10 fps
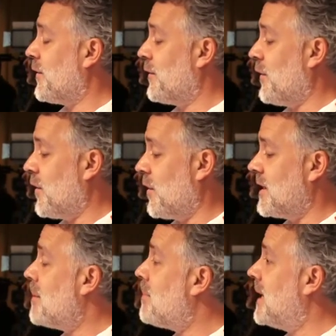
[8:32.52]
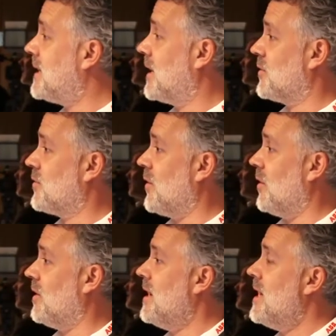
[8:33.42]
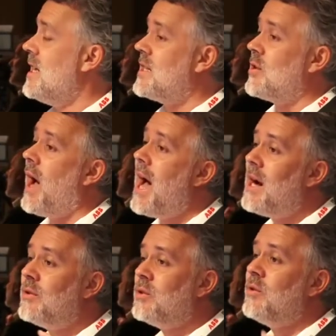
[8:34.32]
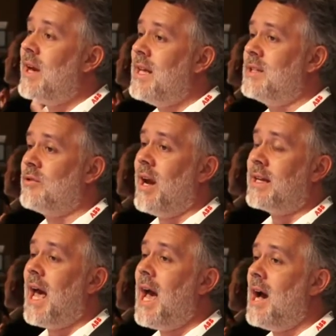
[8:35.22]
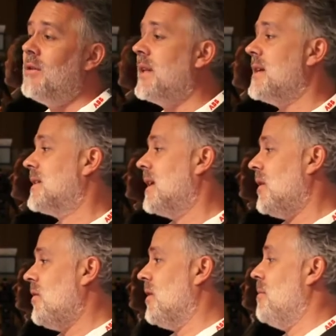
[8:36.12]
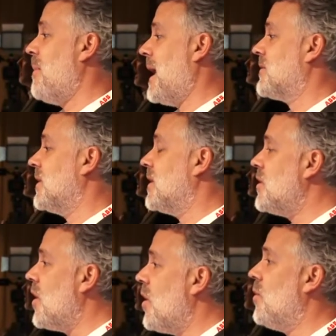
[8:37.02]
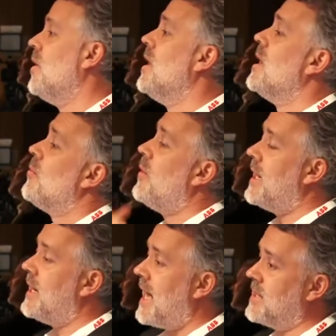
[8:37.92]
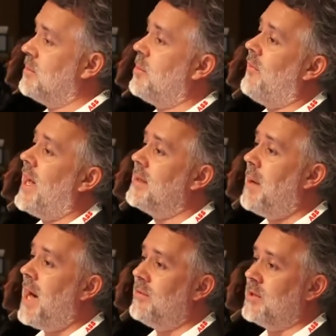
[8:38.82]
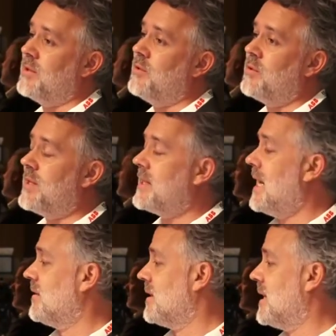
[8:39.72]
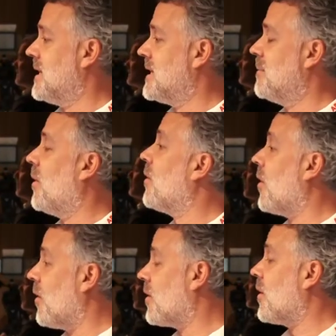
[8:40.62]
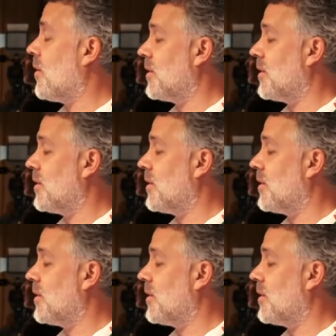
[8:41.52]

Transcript: for stability control. So how do you interact? How does the local battery know when it has to provide power to the central system or